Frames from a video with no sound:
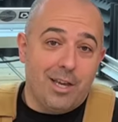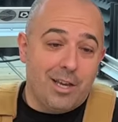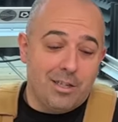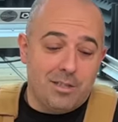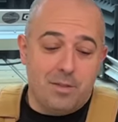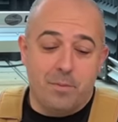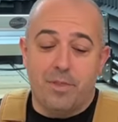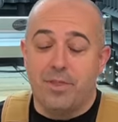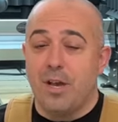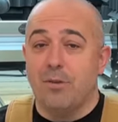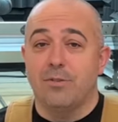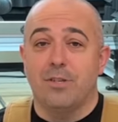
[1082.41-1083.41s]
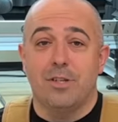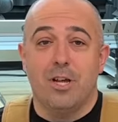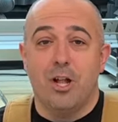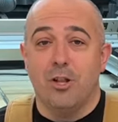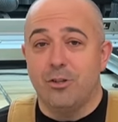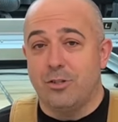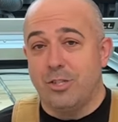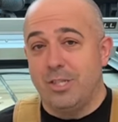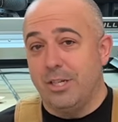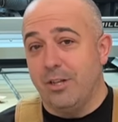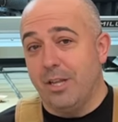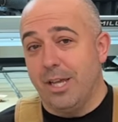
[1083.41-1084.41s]
a custom $1,000
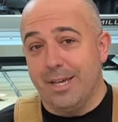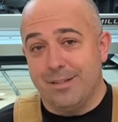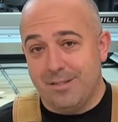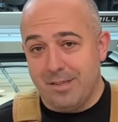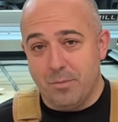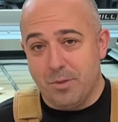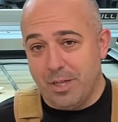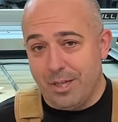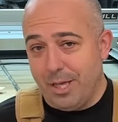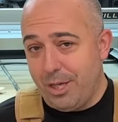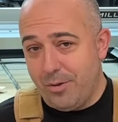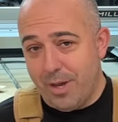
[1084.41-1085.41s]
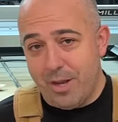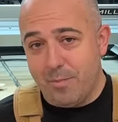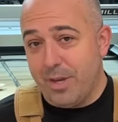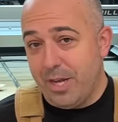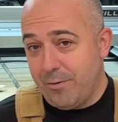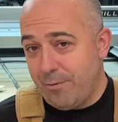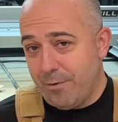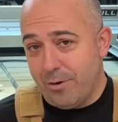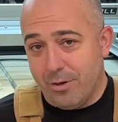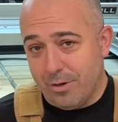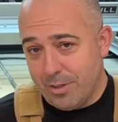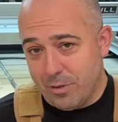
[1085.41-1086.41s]
steel leg assembly that you had made
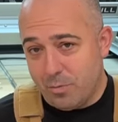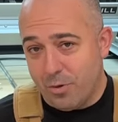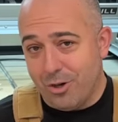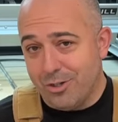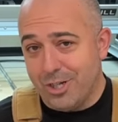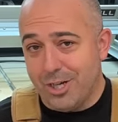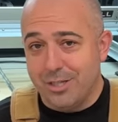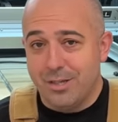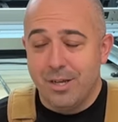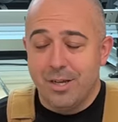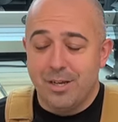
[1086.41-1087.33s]
for this project,